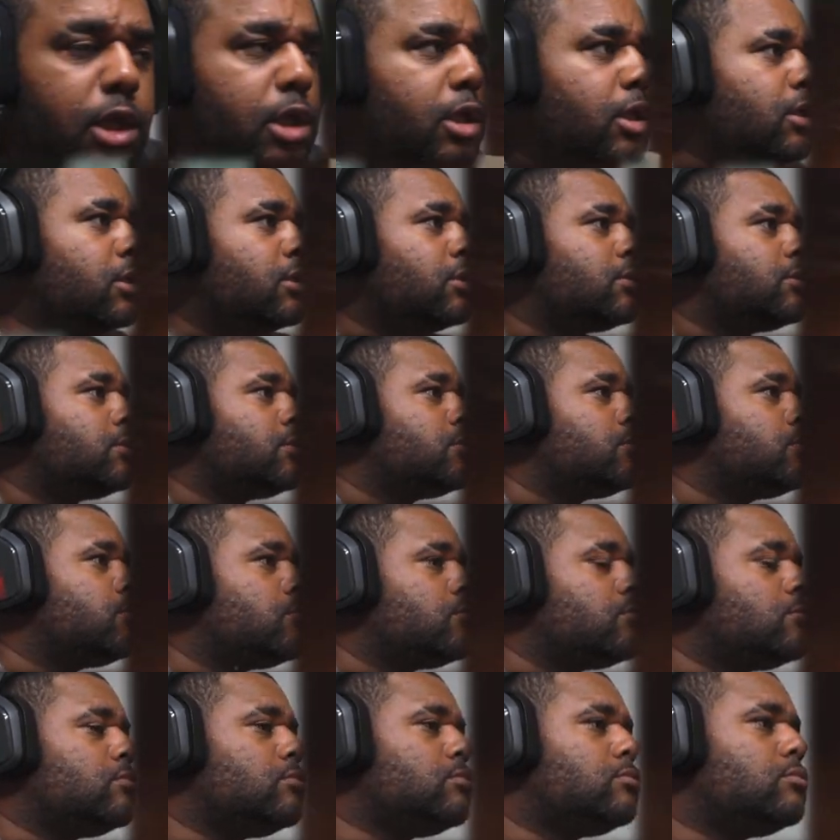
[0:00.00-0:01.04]

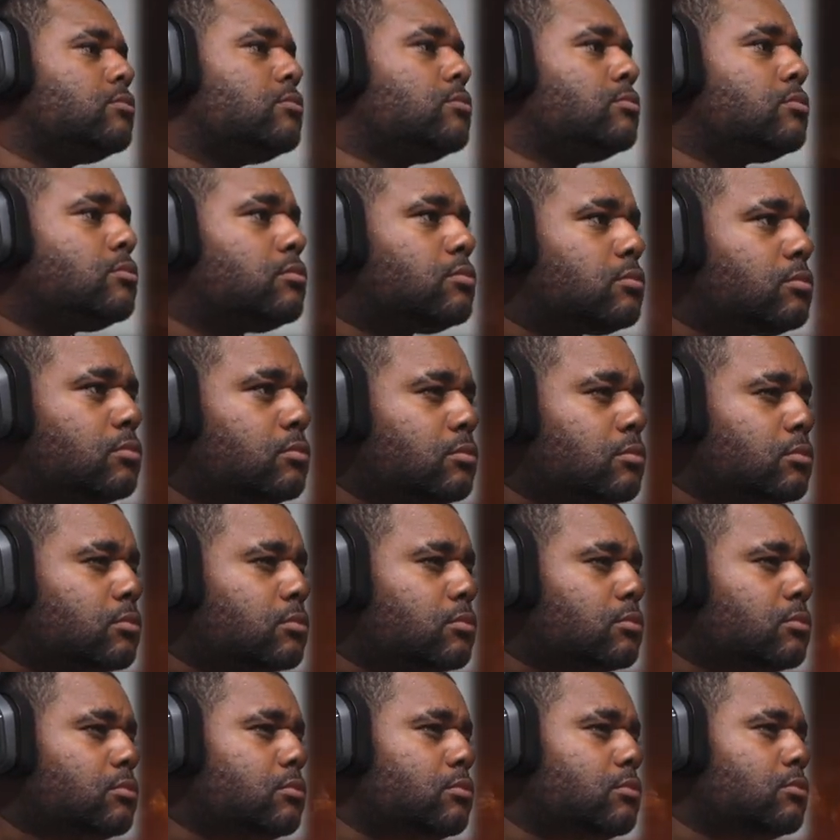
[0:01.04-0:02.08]

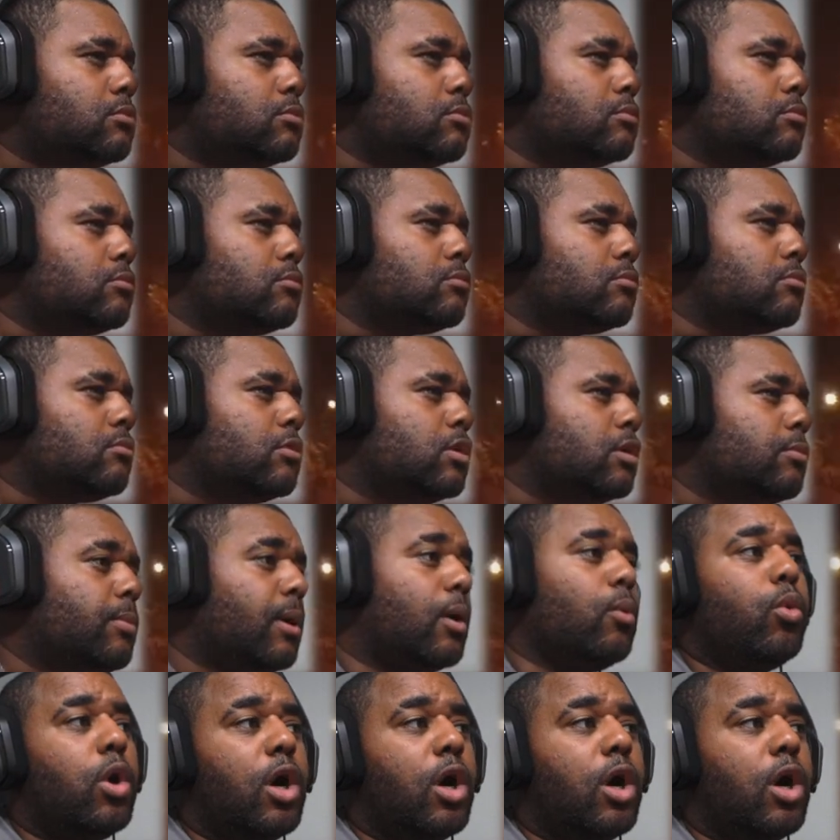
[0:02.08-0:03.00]
But